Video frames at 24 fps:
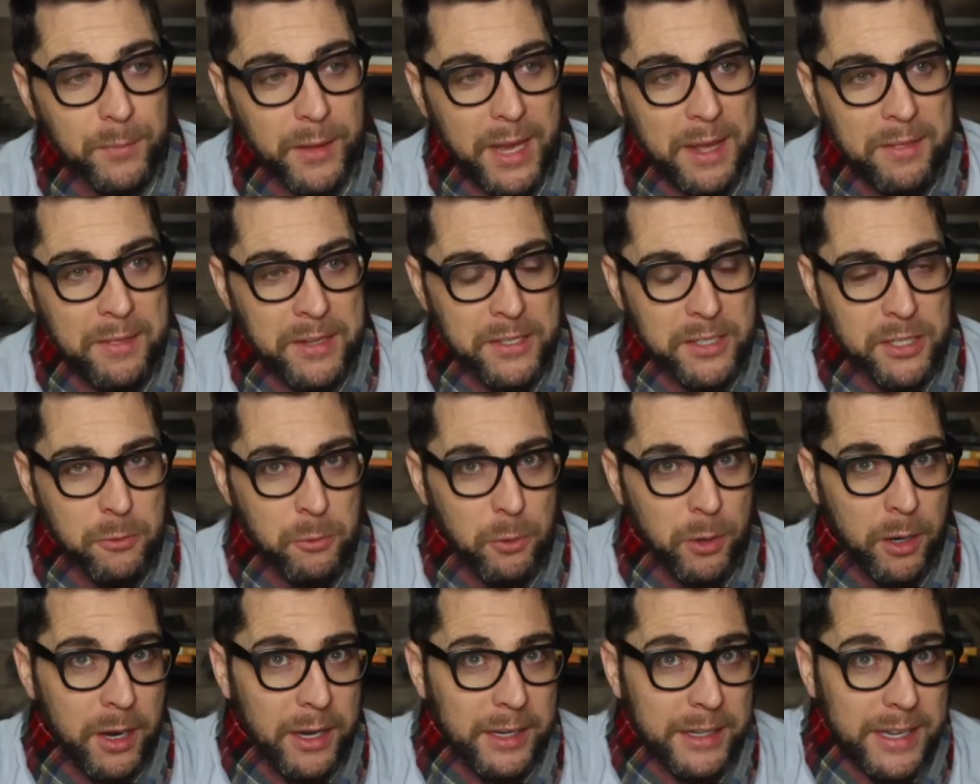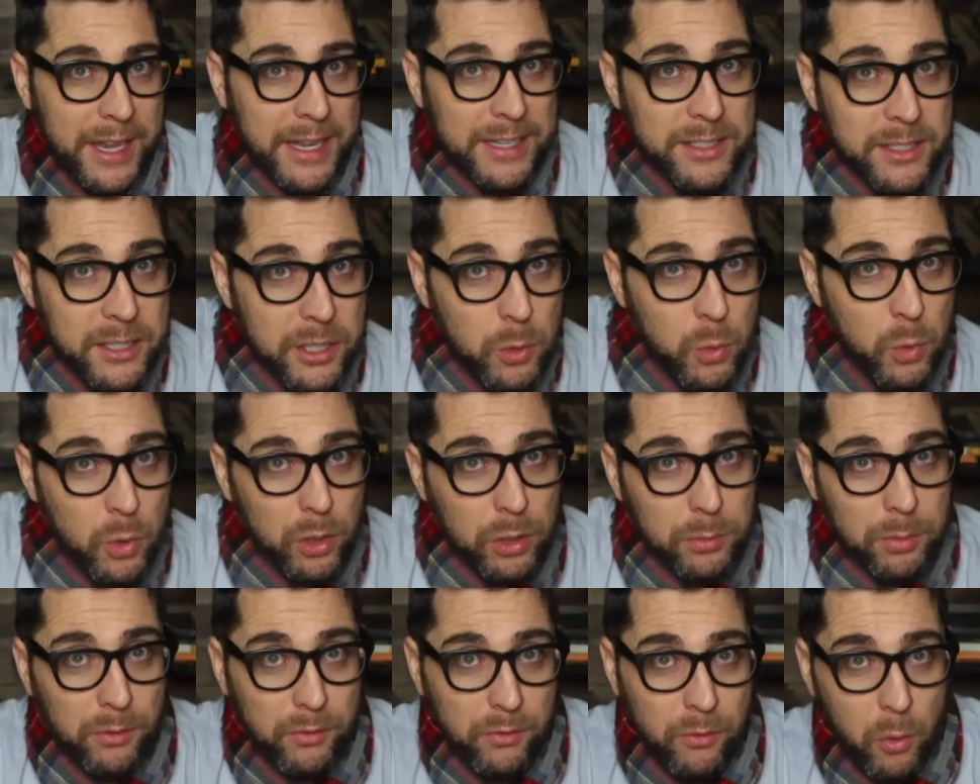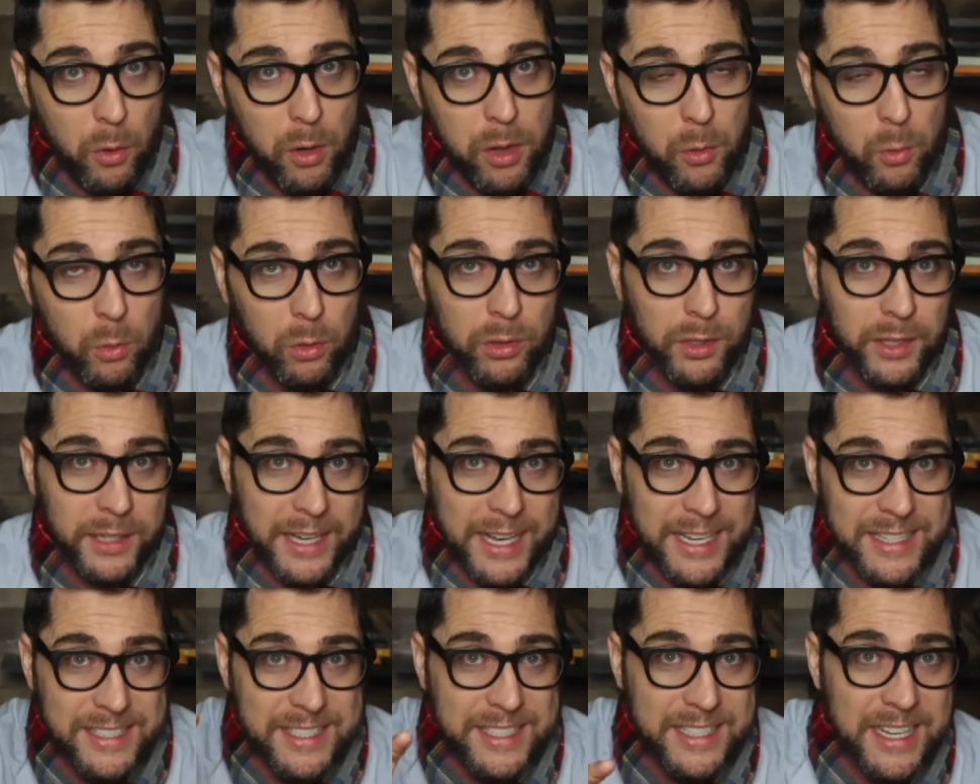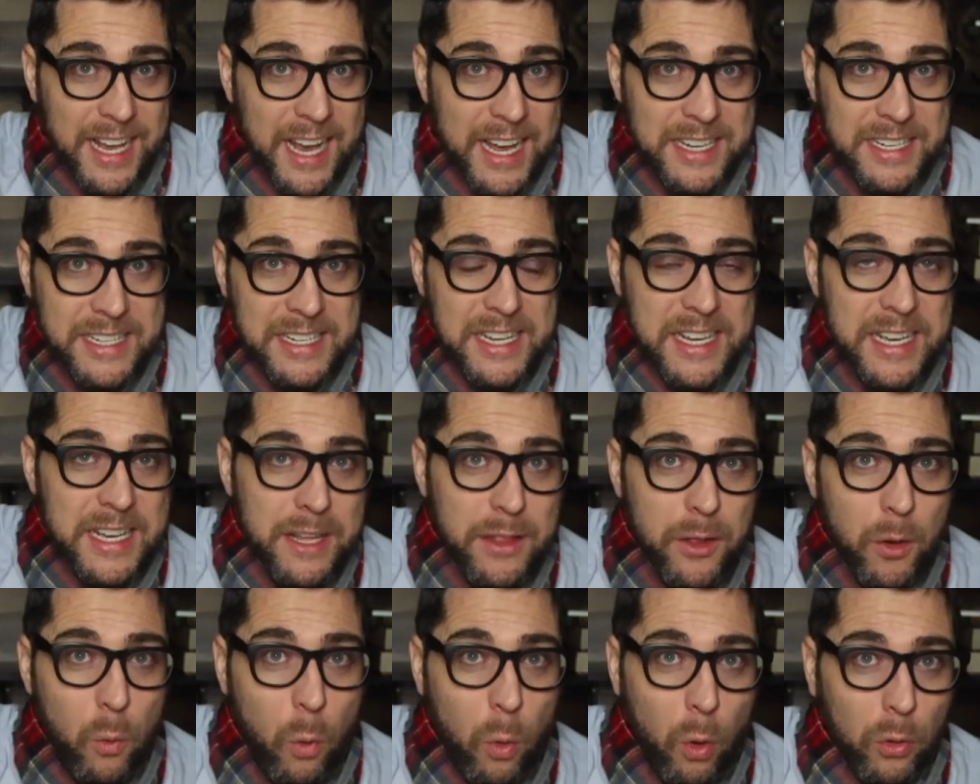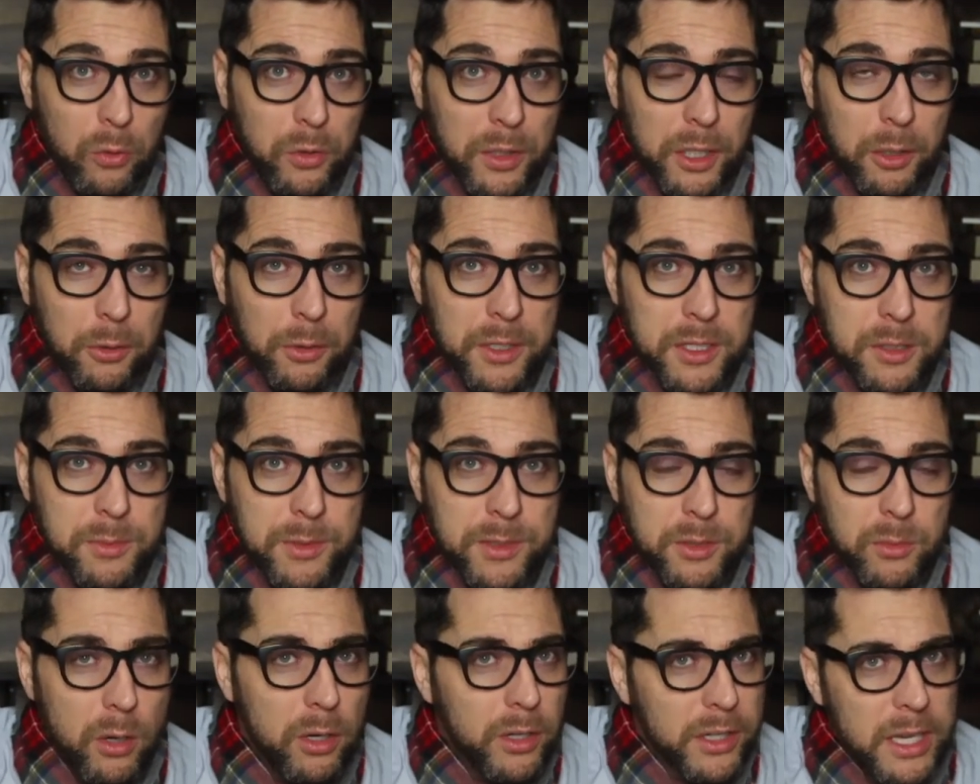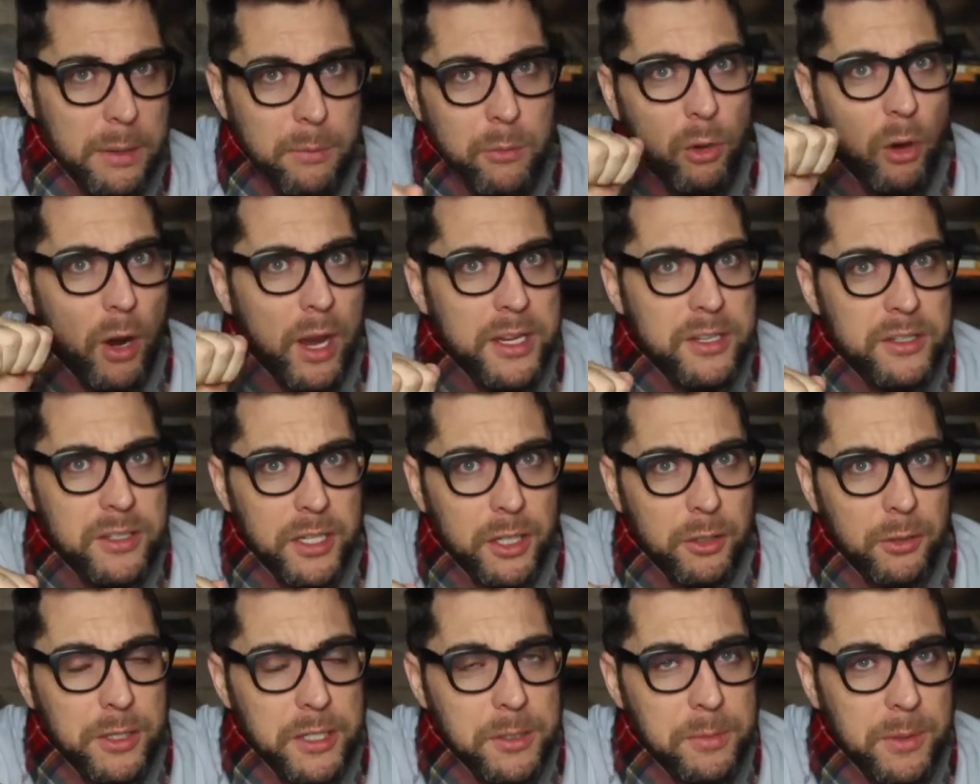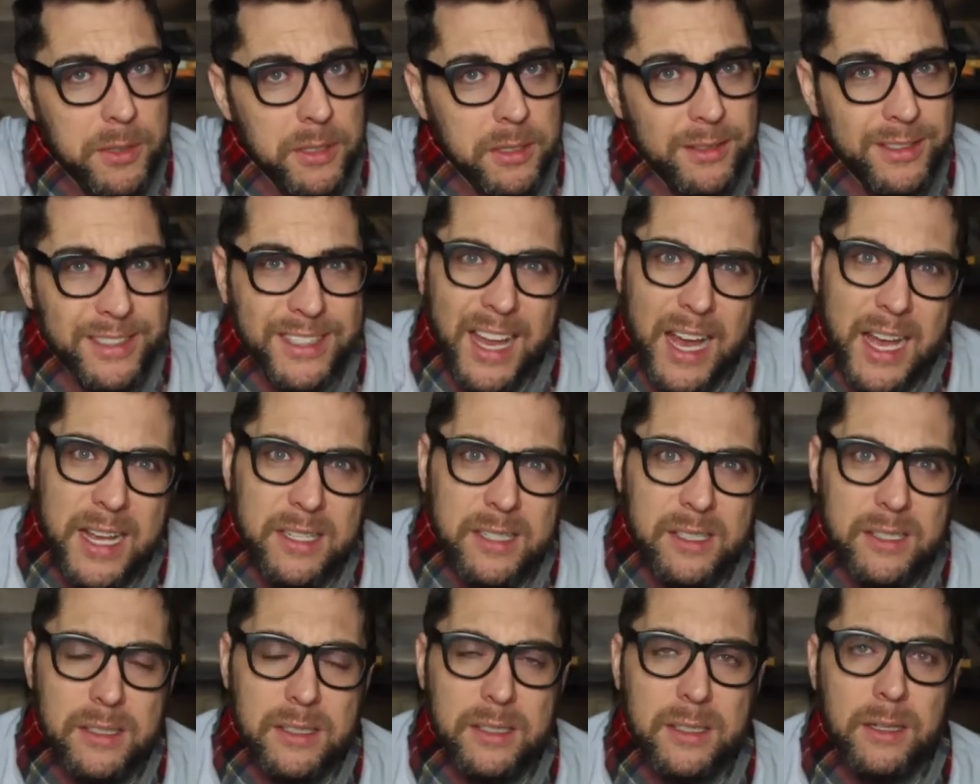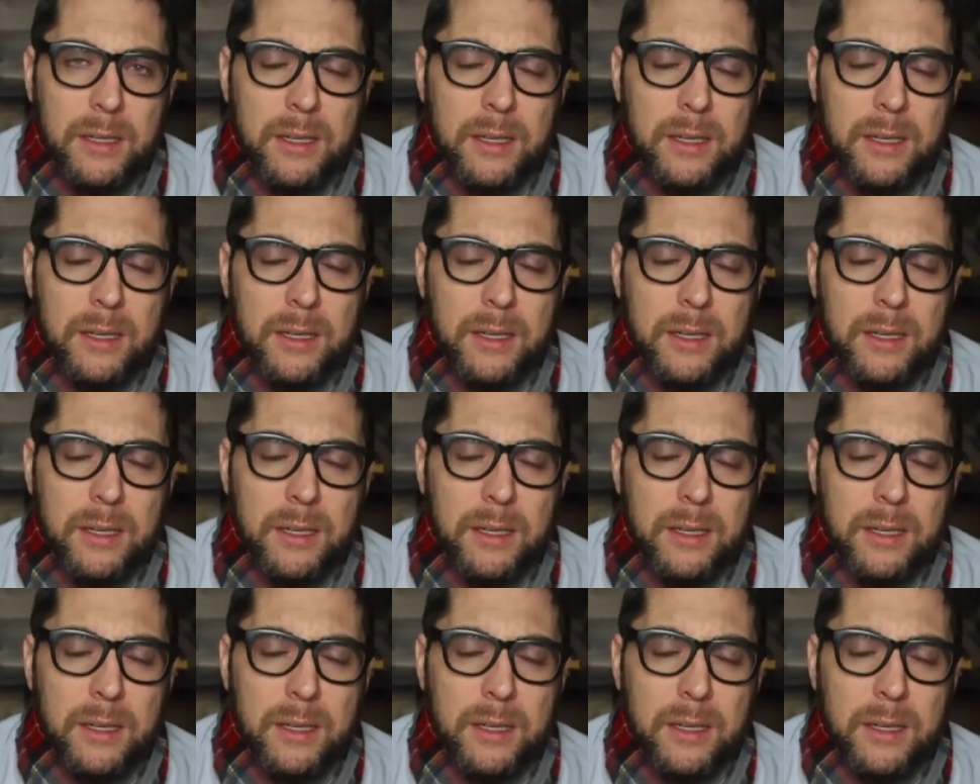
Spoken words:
and this is where against the world, but for the world, against the idea, the world, the Christmas. Well, keep Christ in Christmas. Yes,